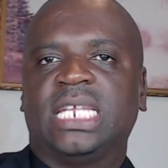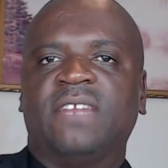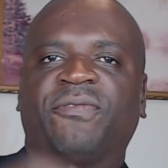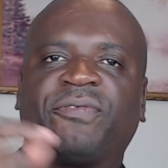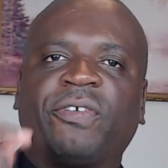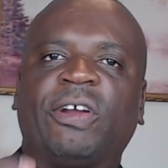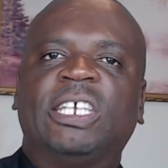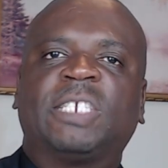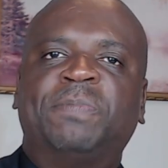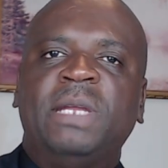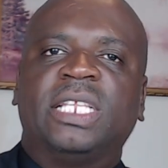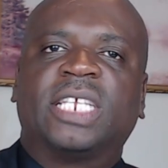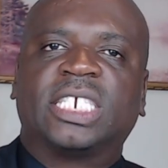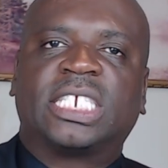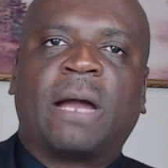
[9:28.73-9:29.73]
In 1
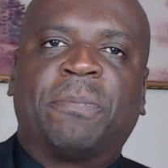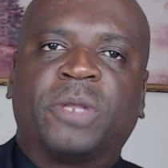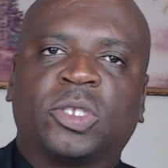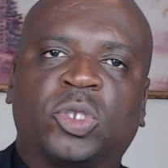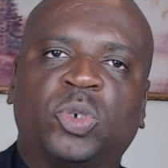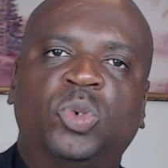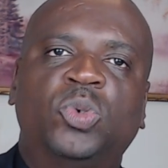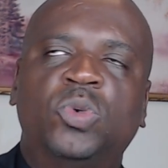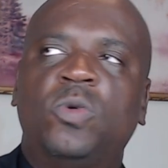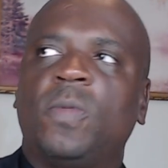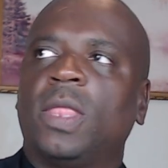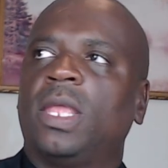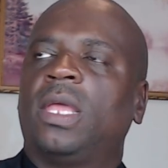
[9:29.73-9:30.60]
Peter chapter 2